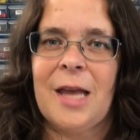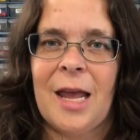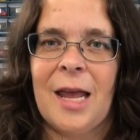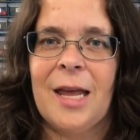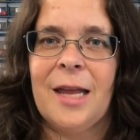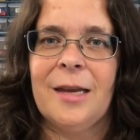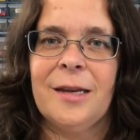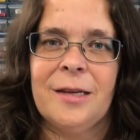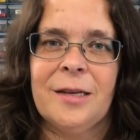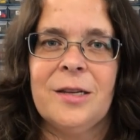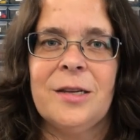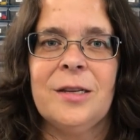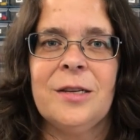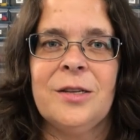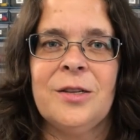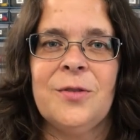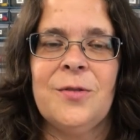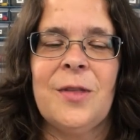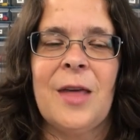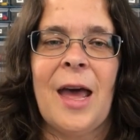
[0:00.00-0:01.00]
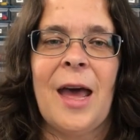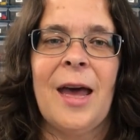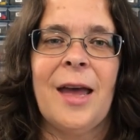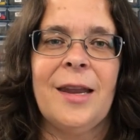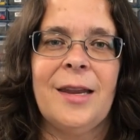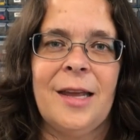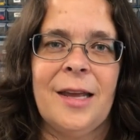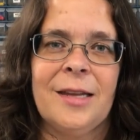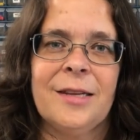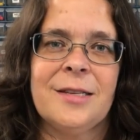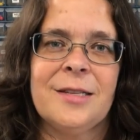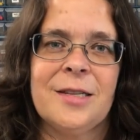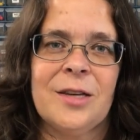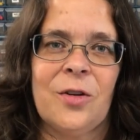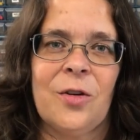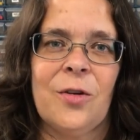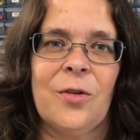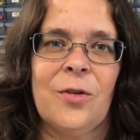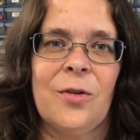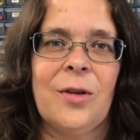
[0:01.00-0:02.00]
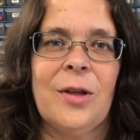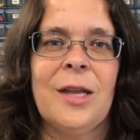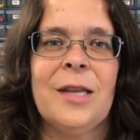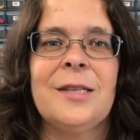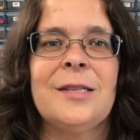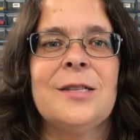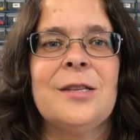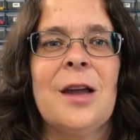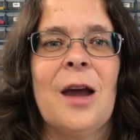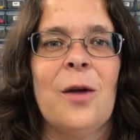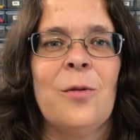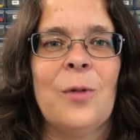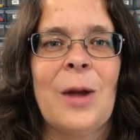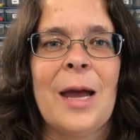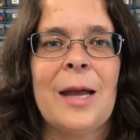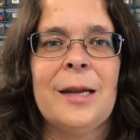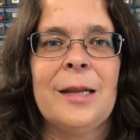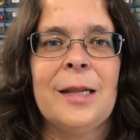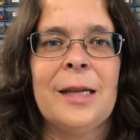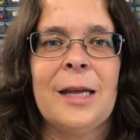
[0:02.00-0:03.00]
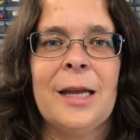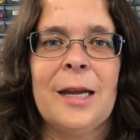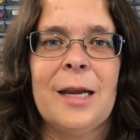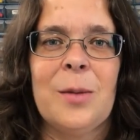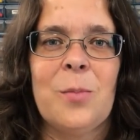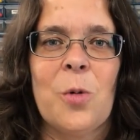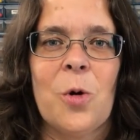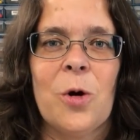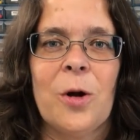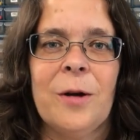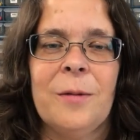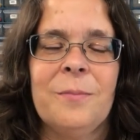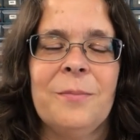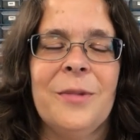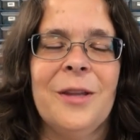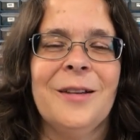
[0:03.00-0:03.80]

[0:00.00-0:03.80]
and do that until it's not rattling anymore.